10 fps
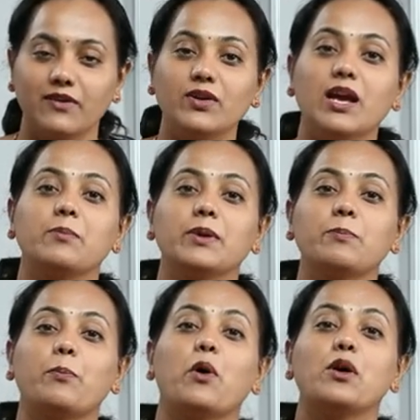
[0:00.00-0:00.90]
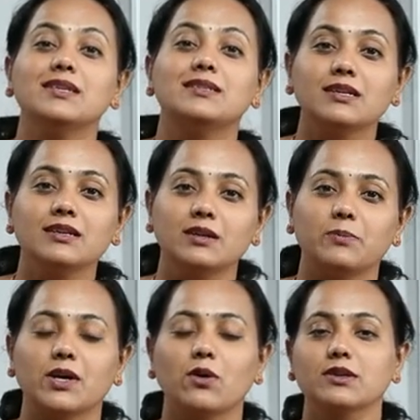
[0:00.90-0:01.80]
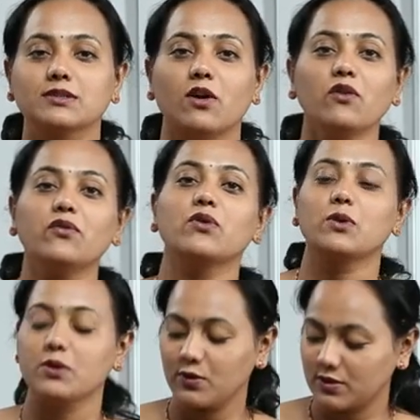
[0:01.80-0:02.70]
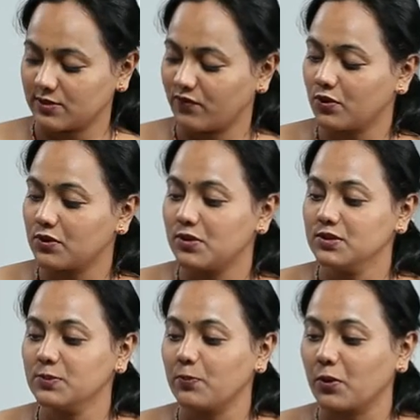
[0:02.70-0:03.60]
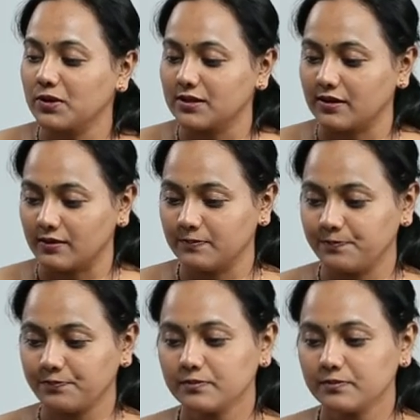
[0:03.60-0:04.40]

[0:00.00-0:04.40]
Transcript: We have been poisoned because of fructose poisoning.